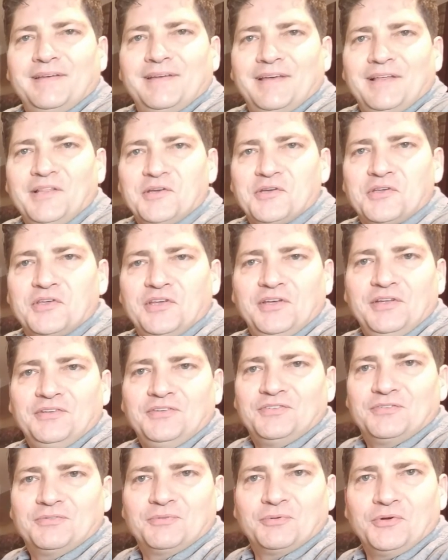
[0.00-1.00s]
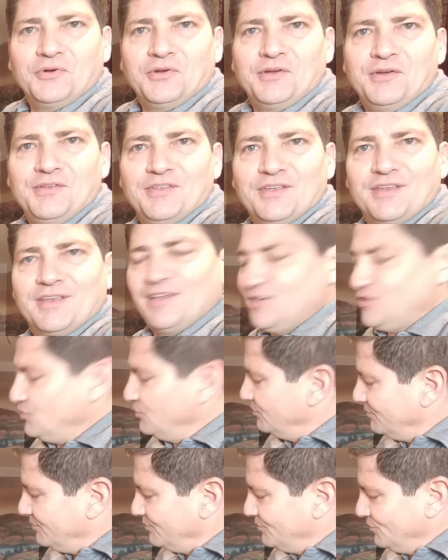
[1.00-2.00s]
Hello kids, we're here in the
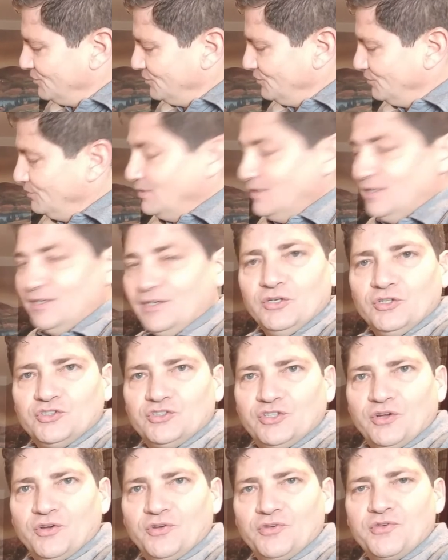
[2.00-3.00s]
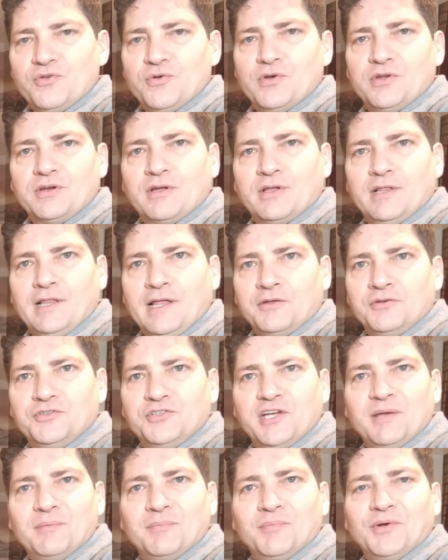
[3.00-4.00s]
kitchen to show you a cloud
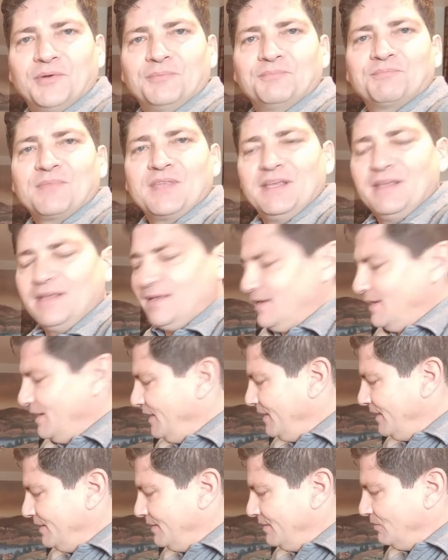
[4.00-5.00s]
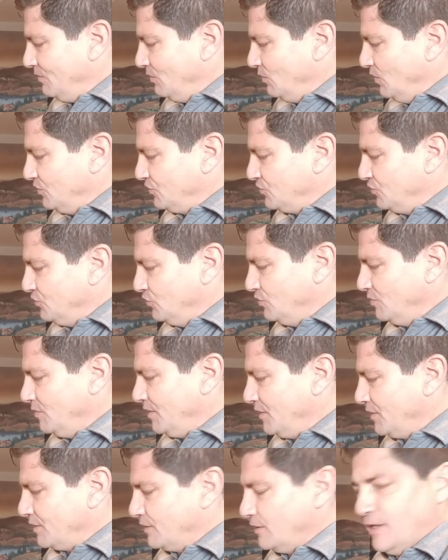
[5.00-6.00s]
chamber. And what's cool
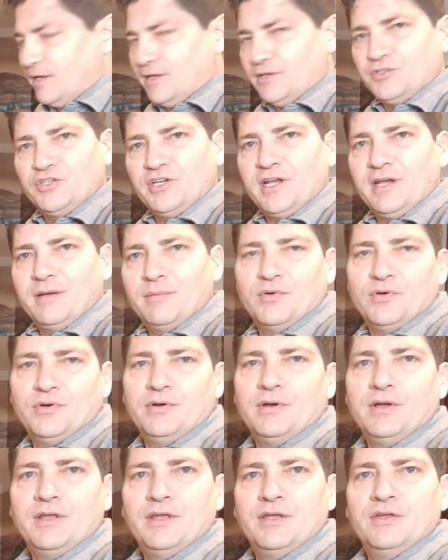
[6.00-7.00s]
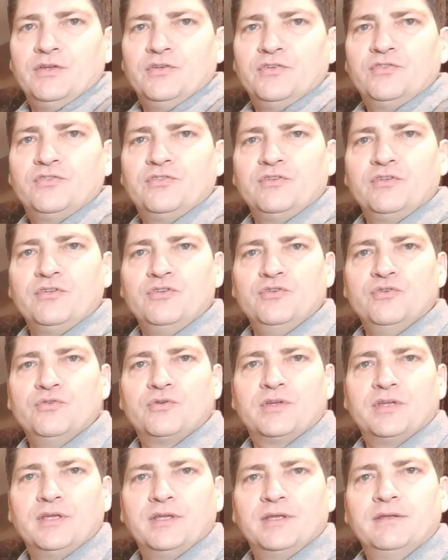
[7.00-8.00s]
about a cloud chamber is you
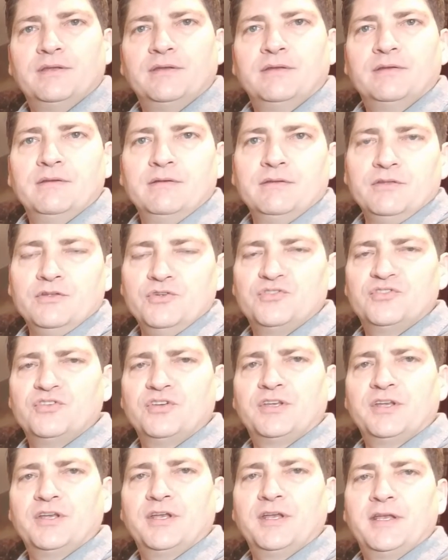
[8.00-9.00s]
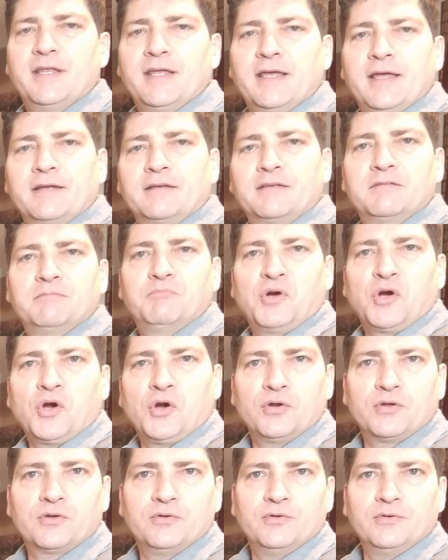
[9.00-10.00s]
can use it to detect
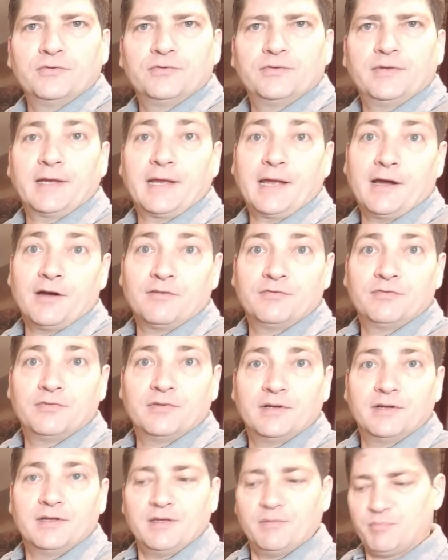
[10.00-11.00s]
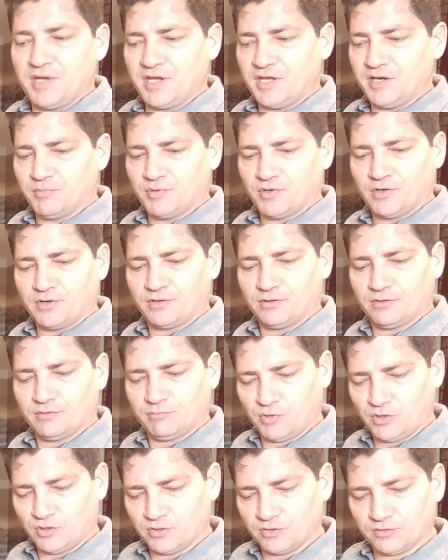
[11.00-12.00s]
particles like alpha and beta
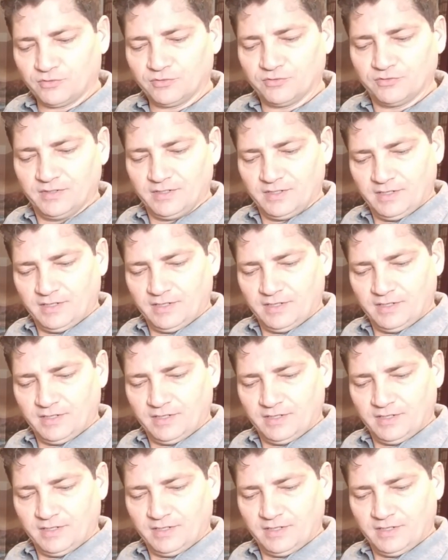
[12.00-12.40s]
particles.